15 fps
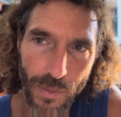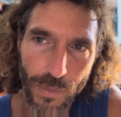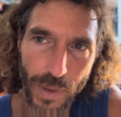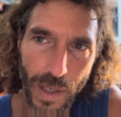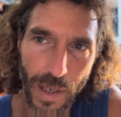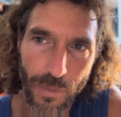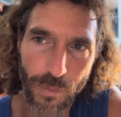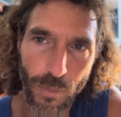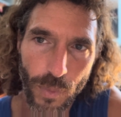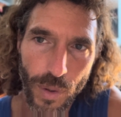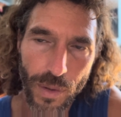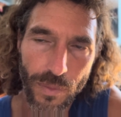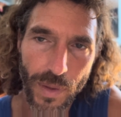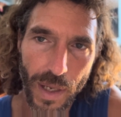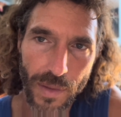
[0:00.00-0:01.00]
We have more
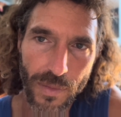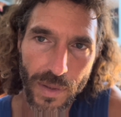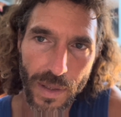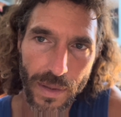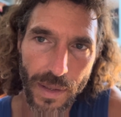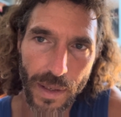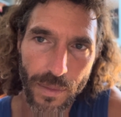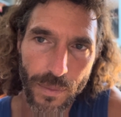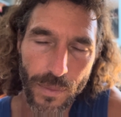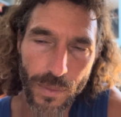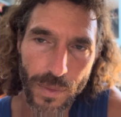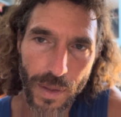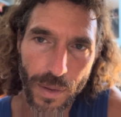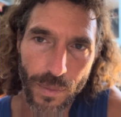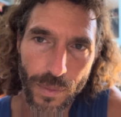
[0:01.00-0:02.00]
of the idea that
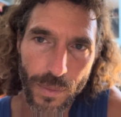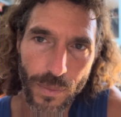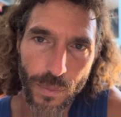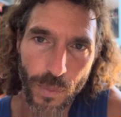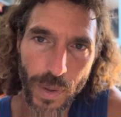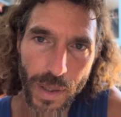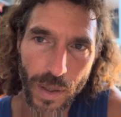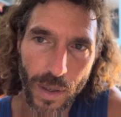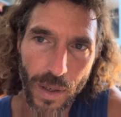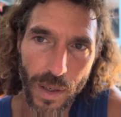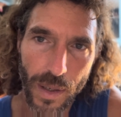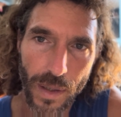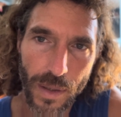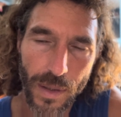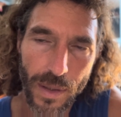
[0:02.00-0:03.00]
we
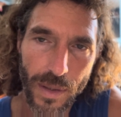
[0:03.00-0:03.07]
are